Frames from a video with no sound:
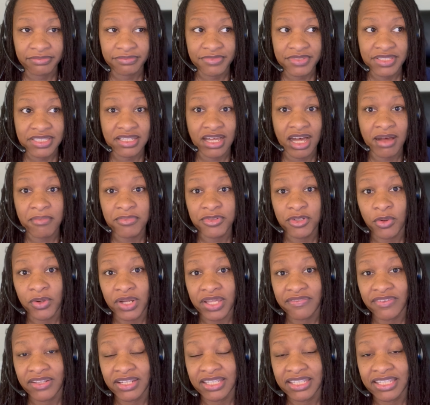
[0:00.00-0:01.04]
Some don't
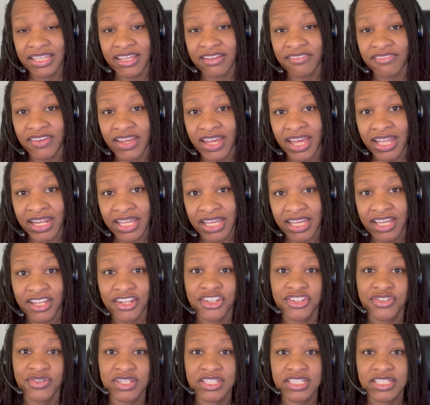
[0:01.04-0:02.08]
even give any
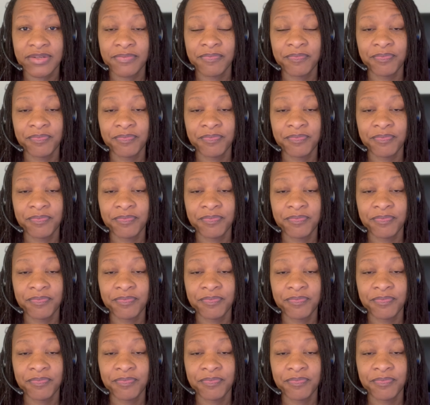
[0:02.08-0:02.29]
interest,